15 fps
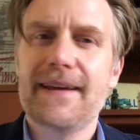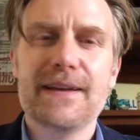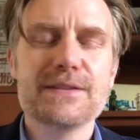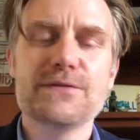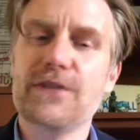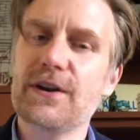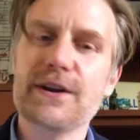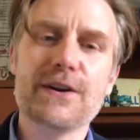
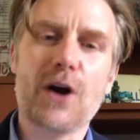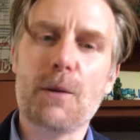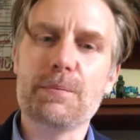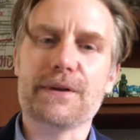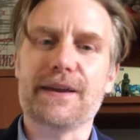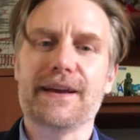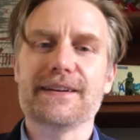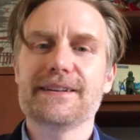It's very
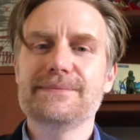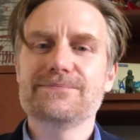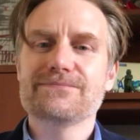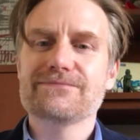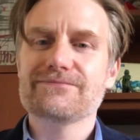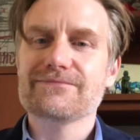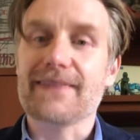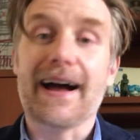complicated.
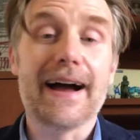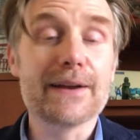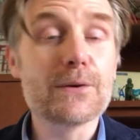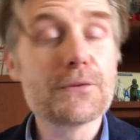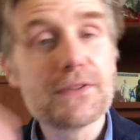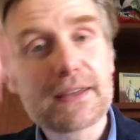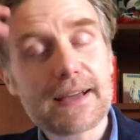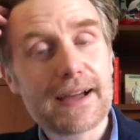I
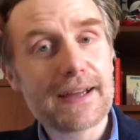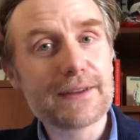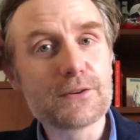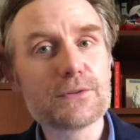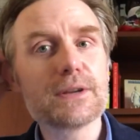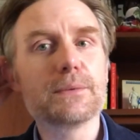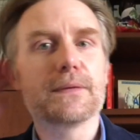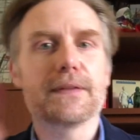don't think I
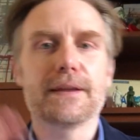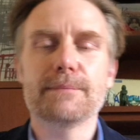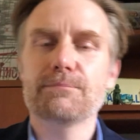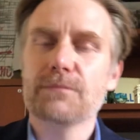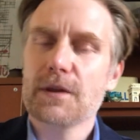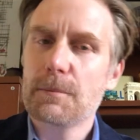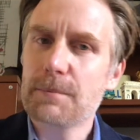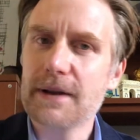agree with it,
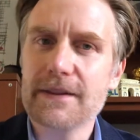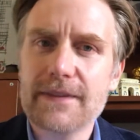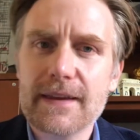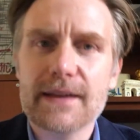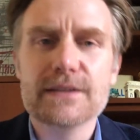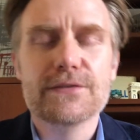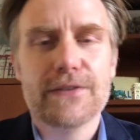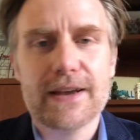but I
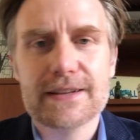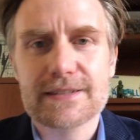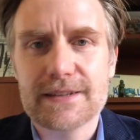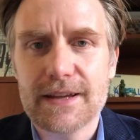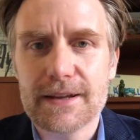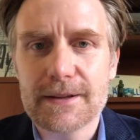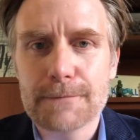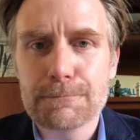think it's
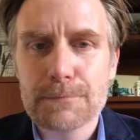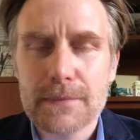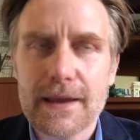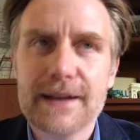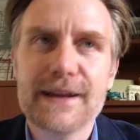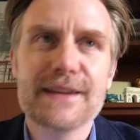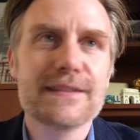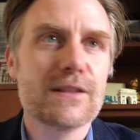fascinating.
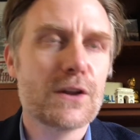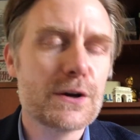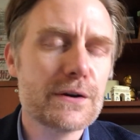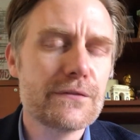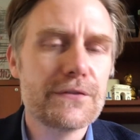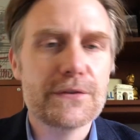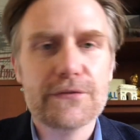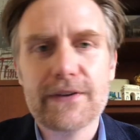And I
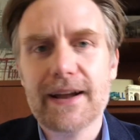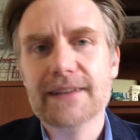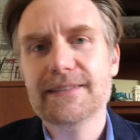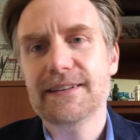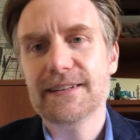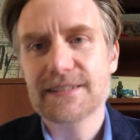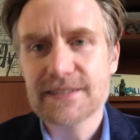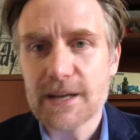love the fact
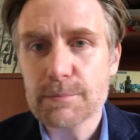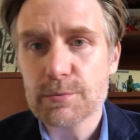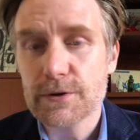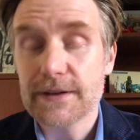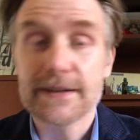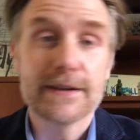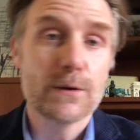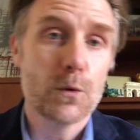that he
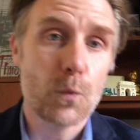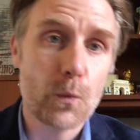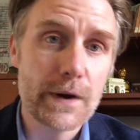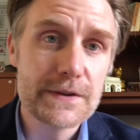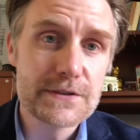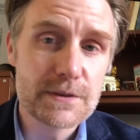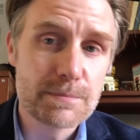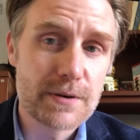separated
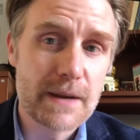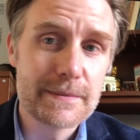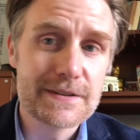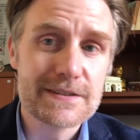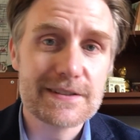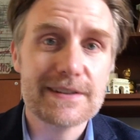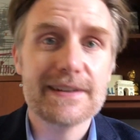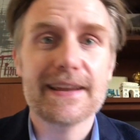white
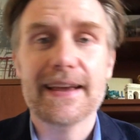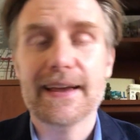supremacy